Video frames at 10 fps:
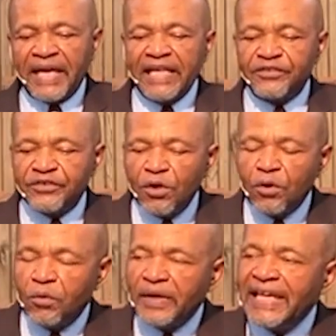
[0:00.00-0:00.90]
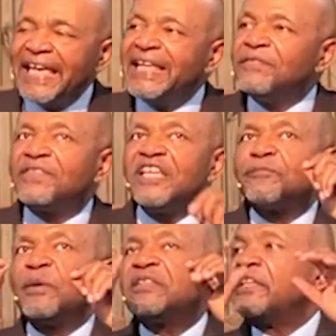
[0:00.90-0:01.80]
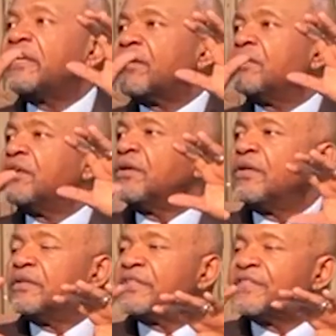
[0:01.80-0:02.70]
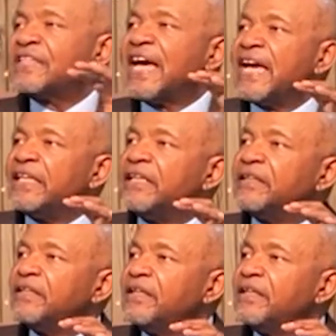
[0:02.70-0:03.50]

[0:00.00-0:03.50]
And so in this particular society,